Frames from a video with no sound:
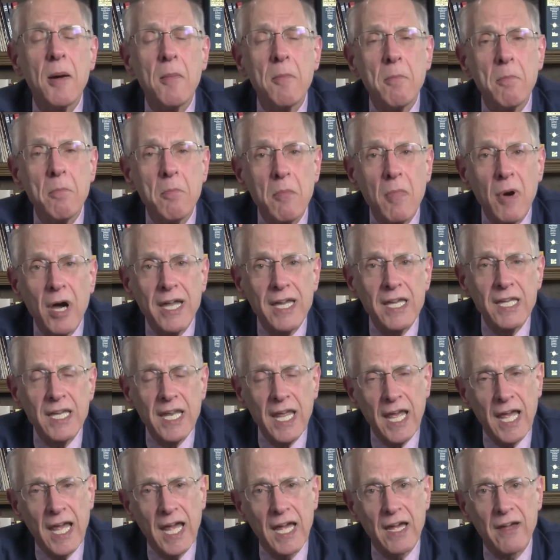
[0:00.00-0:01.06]
might
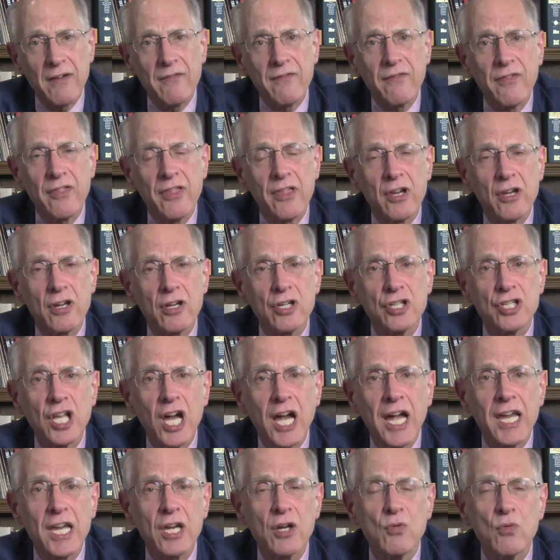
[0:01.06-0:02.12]
have their
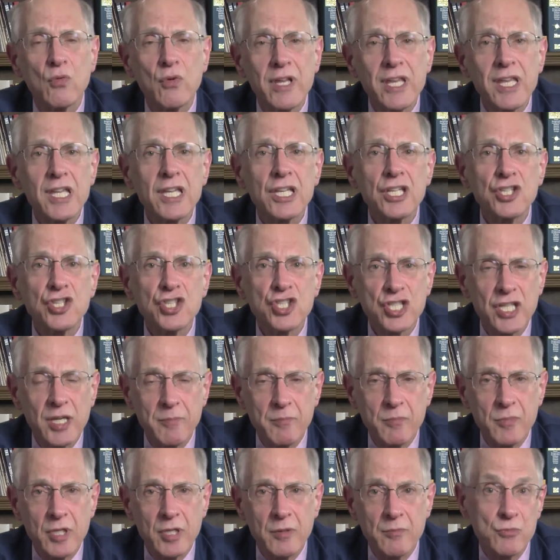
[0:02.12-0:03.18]
diarrhea
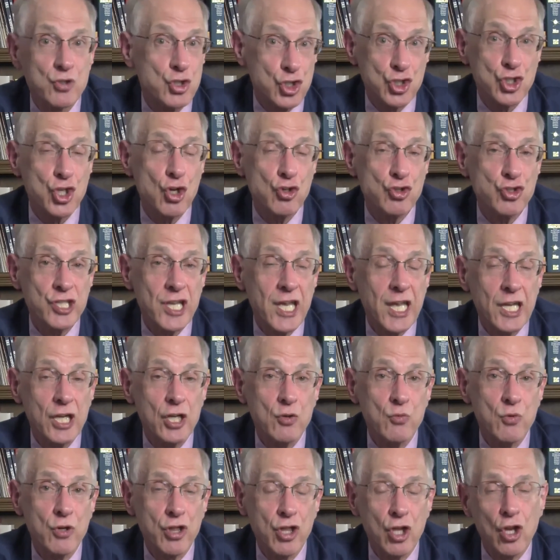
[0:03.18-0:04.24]
symptoms
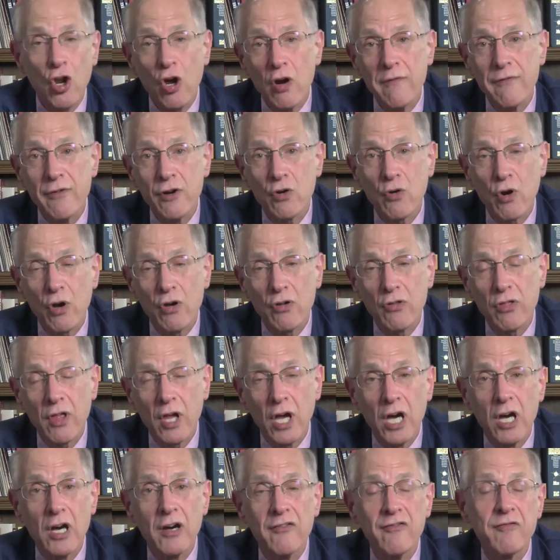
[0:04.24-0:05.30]
associated with an overgrowth
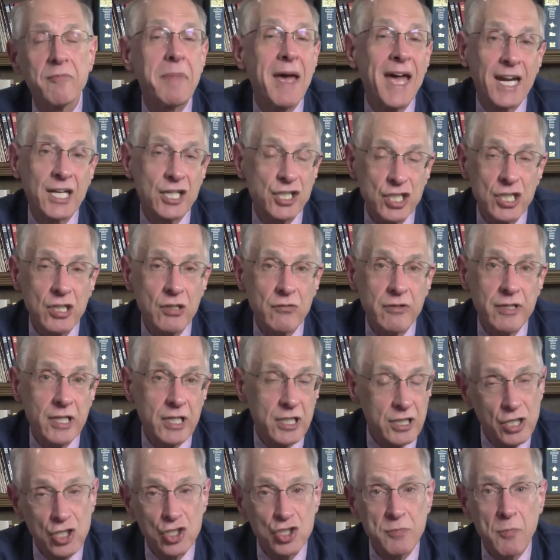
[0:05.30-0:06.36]
of bacteria
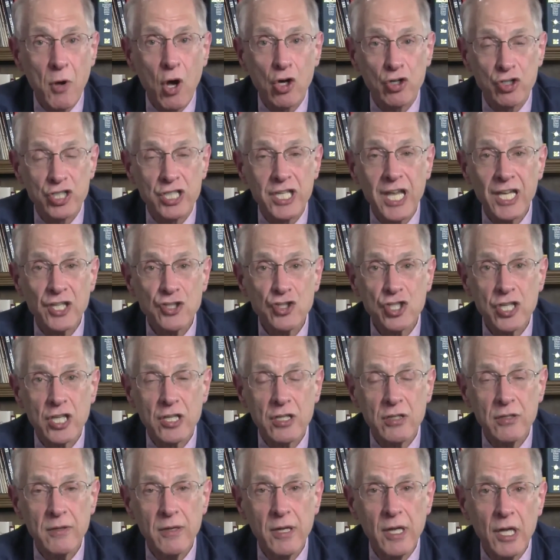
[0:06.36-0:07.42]
in the small
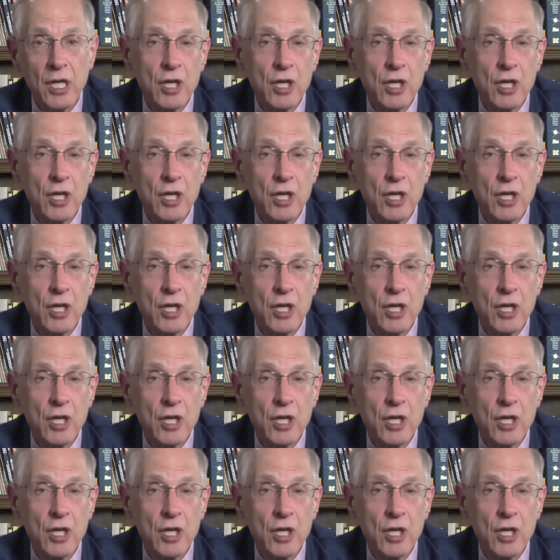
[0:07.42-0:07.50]
intestine.